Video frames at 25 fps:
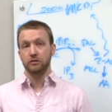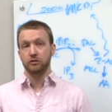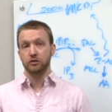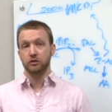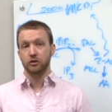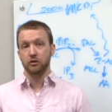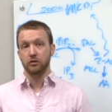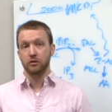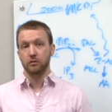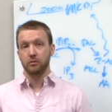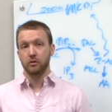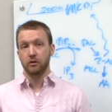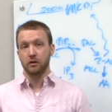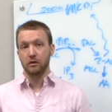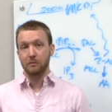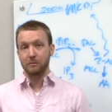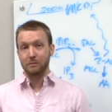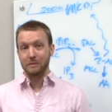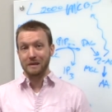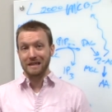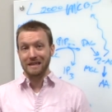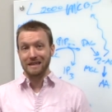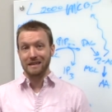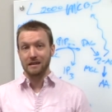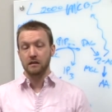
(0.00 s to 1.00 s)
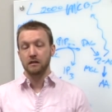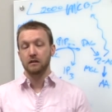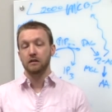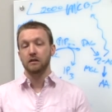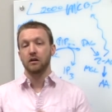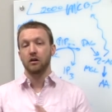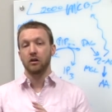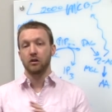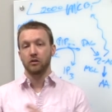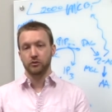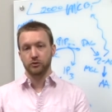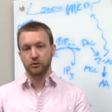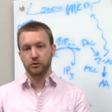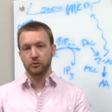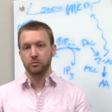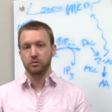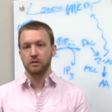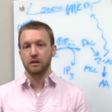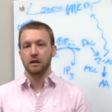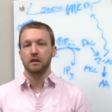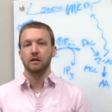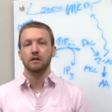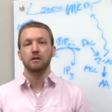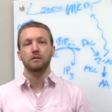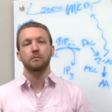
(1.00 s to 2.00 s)
shown in Part B, also
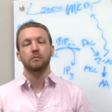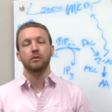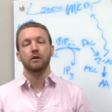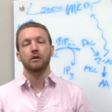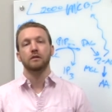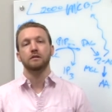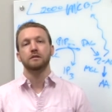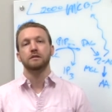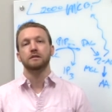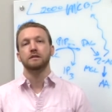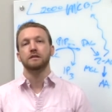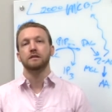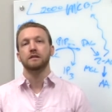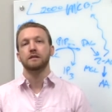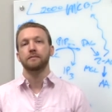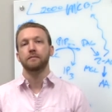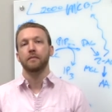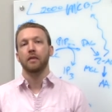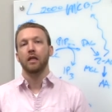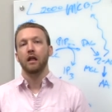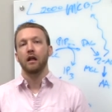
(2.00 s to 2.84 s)
plotted in Part C.